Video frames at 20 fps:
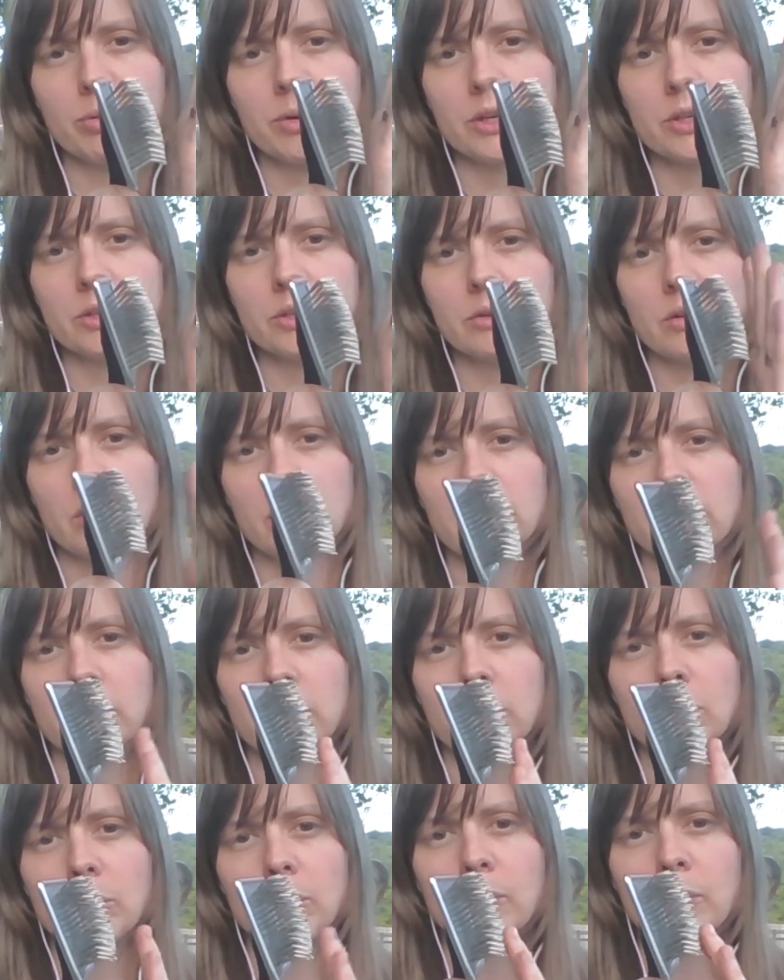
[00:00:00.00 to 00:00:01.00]
pressure a
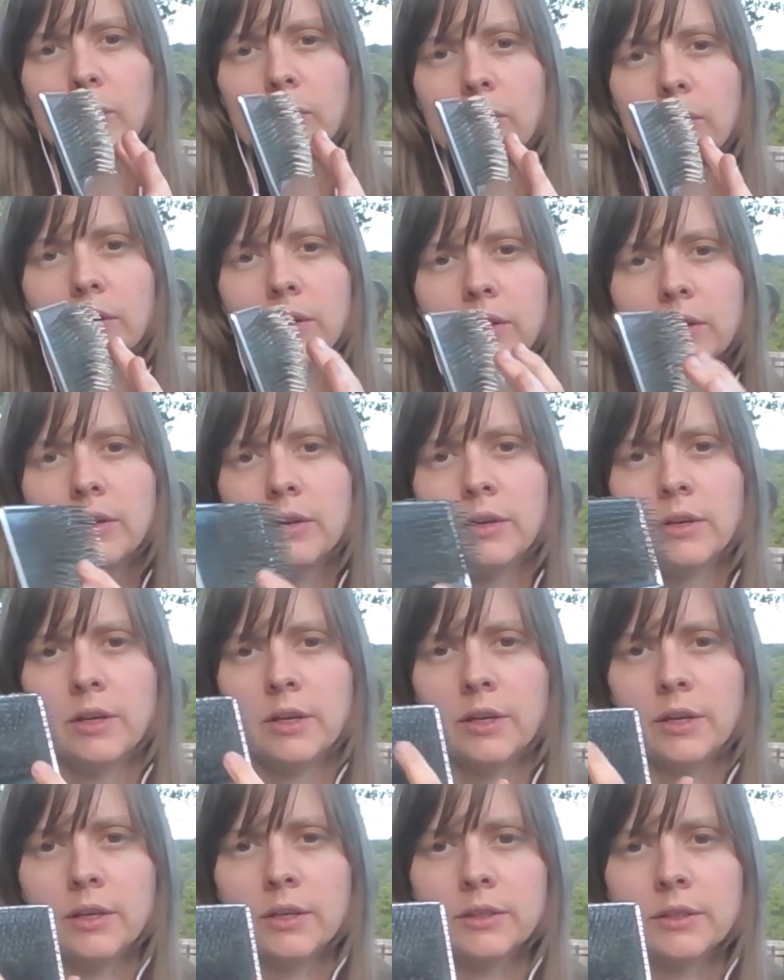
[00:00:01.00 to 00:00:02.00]
little more
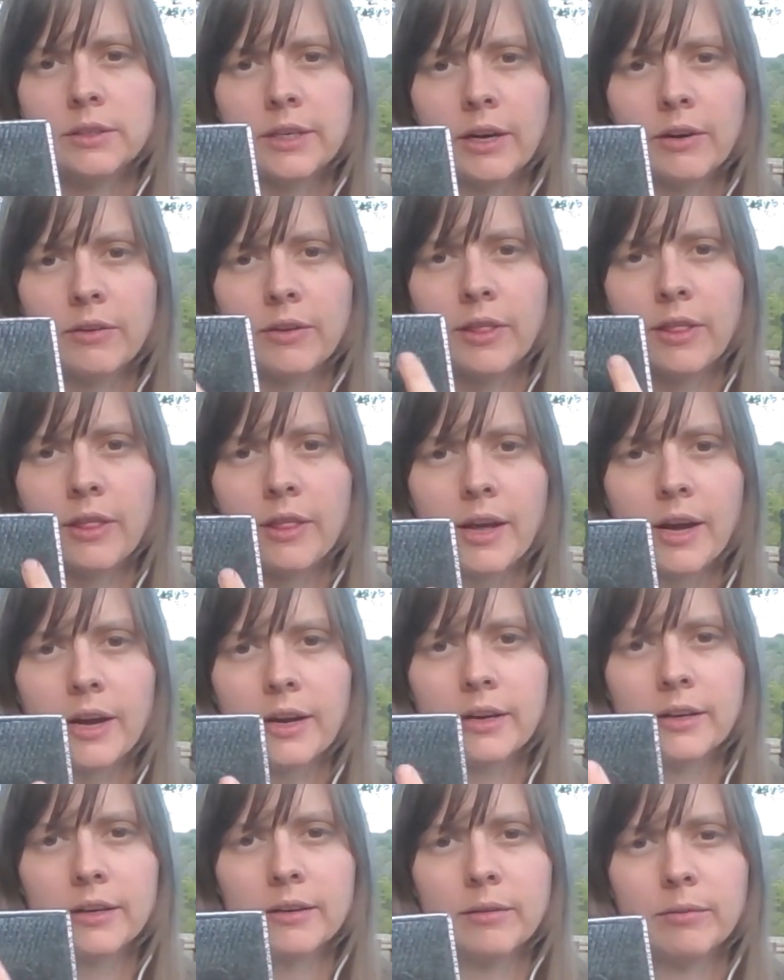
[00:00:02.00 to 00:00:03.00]
down in
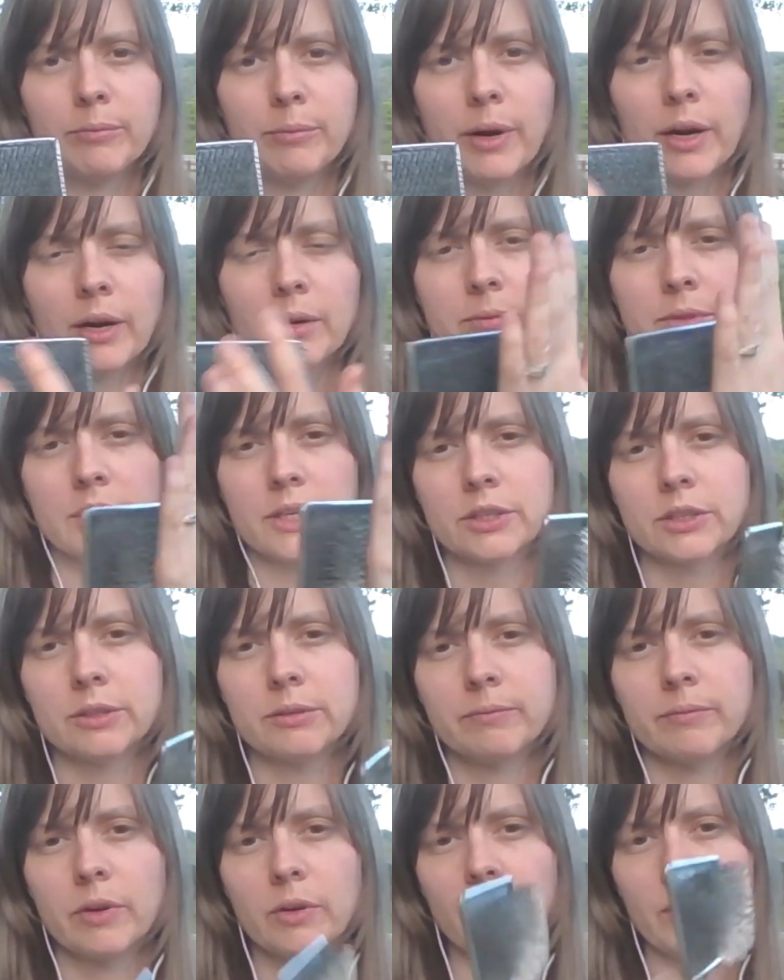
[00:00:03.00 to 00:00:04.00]
that bottom section,
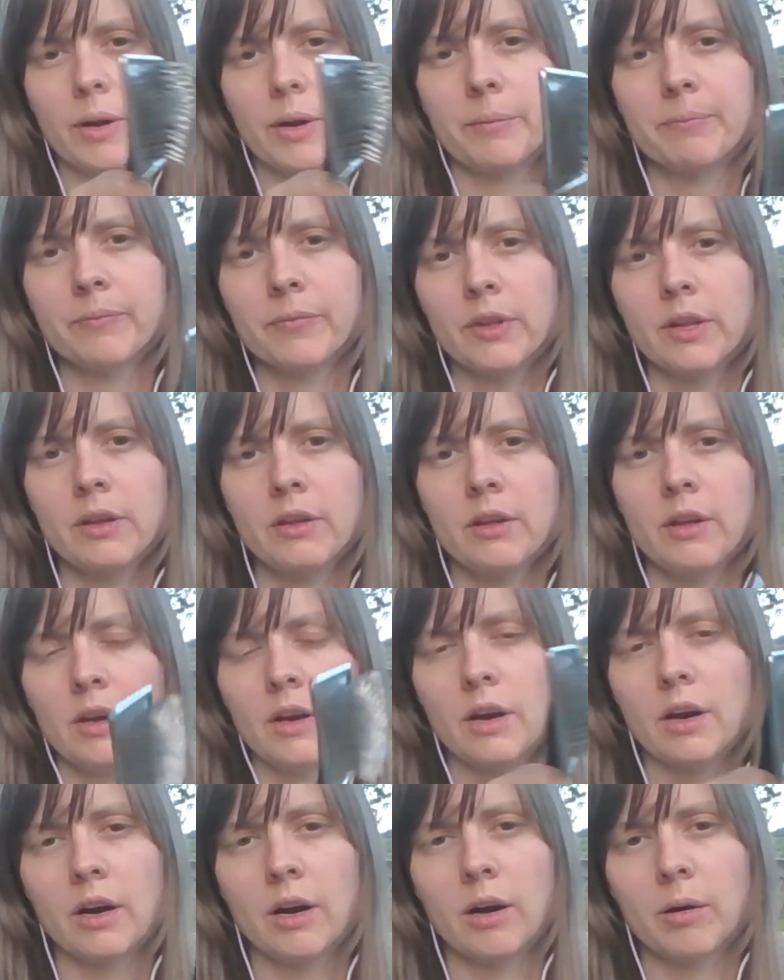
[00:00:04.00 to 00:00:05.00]
okay?
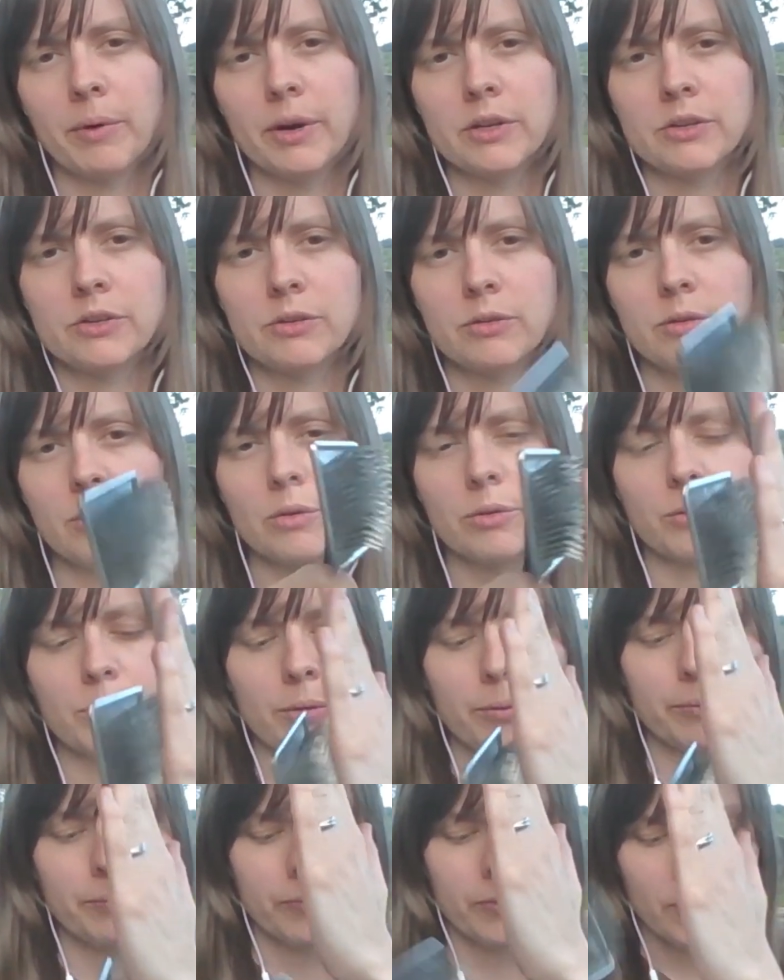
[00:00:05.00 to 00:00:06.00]
As you go
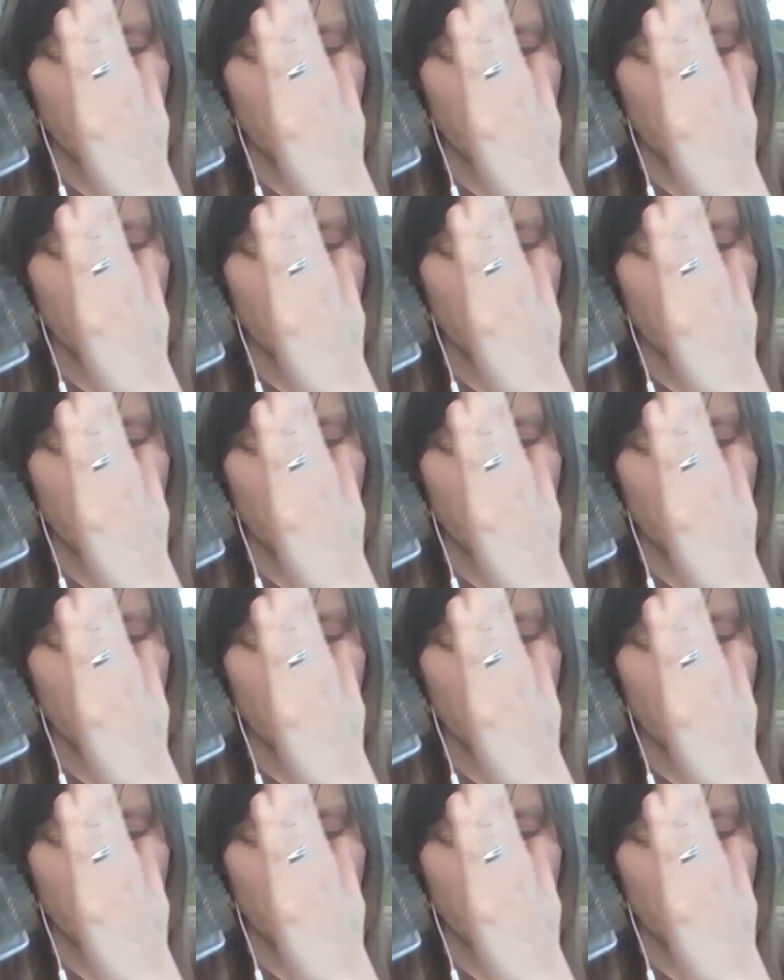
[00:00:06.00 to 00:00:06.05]
through.